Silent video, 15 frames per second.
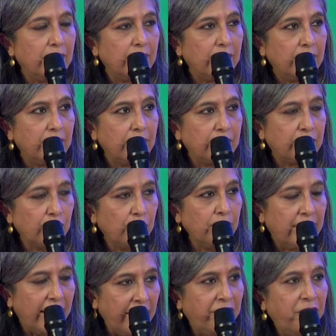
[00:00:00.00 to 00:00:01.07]
So
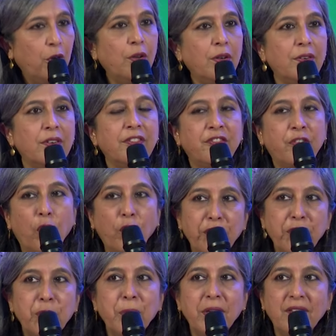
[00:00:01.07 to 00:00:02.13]
therefore, for
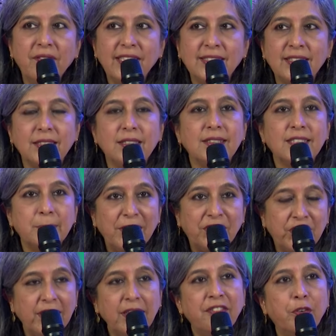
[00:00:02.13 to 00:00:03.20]
new investors,
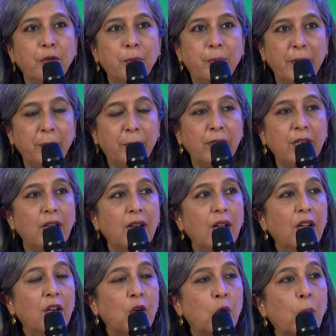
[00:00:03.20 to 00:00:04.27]
especially for people
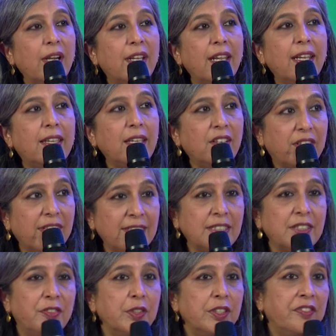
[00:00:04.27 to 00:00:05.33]
who are taking risk
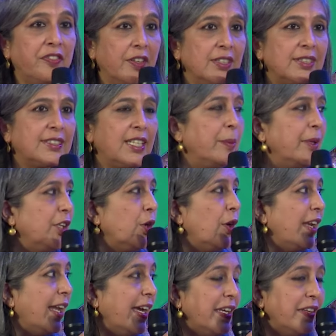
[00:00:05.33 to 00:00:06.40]
for the first time in your
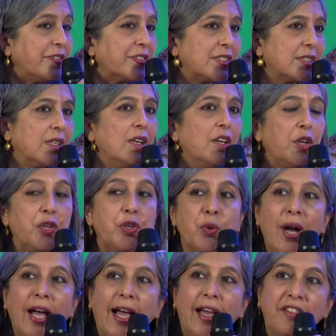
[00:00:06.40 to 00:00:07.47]
lives, you
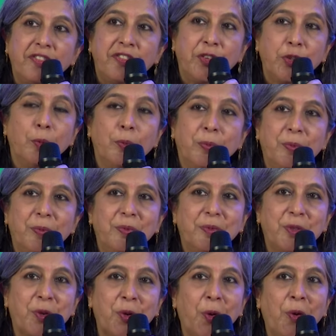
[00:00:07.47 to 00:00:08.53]
have to
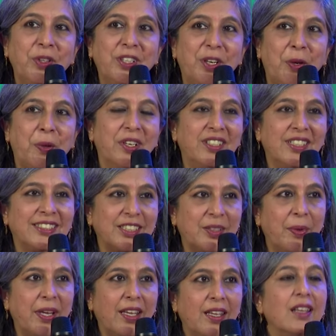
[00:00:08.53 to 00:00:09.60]
go the lower risk
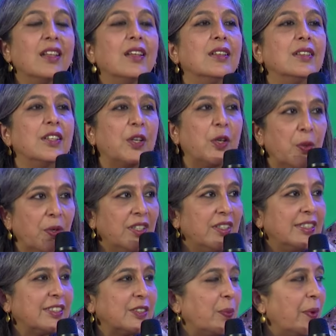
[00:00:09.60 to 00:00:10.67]
way. Right. The lower
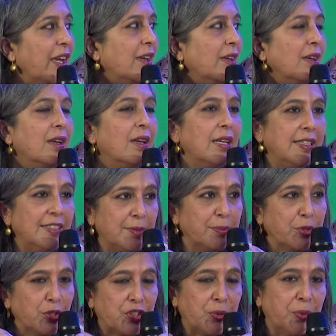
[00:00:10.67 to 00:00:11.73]
risk way is
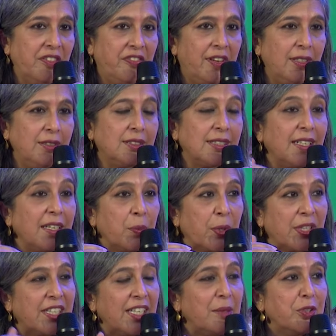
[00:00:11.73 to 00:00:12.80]
mutual funds, and
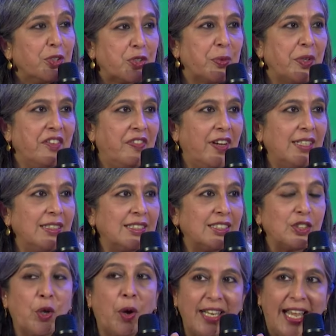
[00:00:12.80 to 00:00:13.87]
within mutual funds,
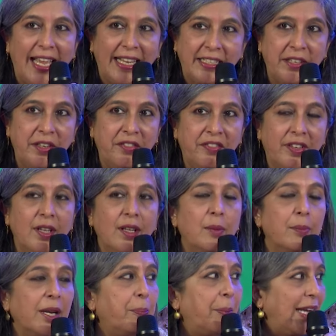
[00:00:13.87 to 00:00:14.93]
not active,
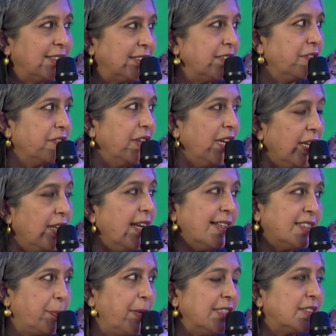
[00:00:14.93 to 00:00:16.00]
but passive,
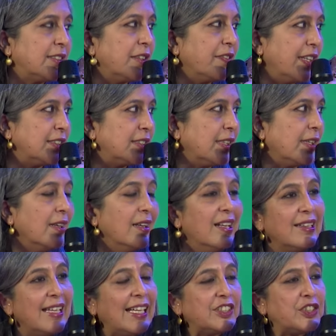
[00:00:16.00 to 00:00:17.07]
index-based investing.
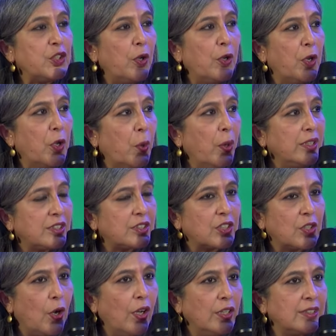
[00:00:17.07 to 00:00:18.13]
That's your lowest
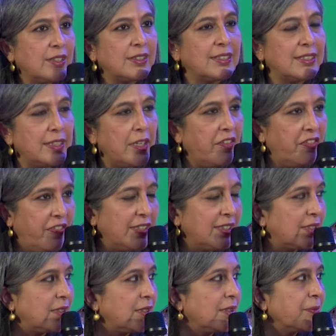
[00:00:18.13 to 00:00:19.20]
cost,
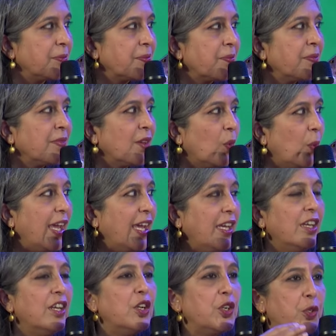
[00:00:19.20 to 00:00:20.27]
safest way
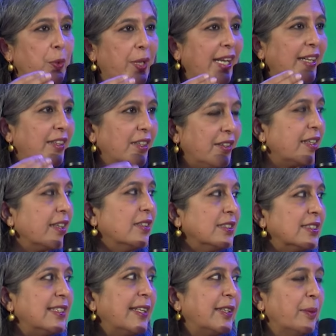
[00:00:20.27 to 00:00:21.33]
to get the returns
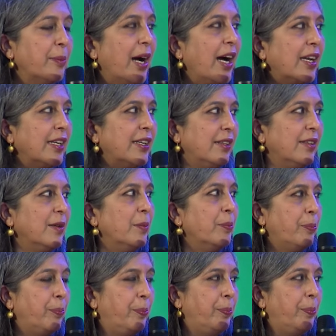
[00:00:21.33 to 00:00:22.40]
that the market
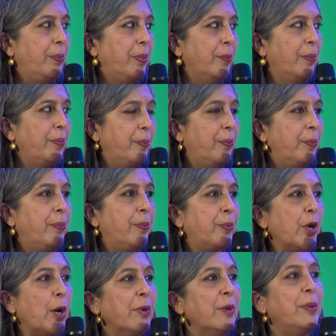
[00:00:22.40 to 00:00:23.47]

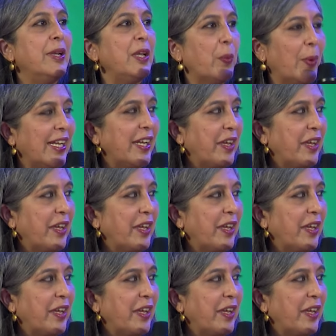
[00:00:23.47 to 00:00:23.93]
probably will give.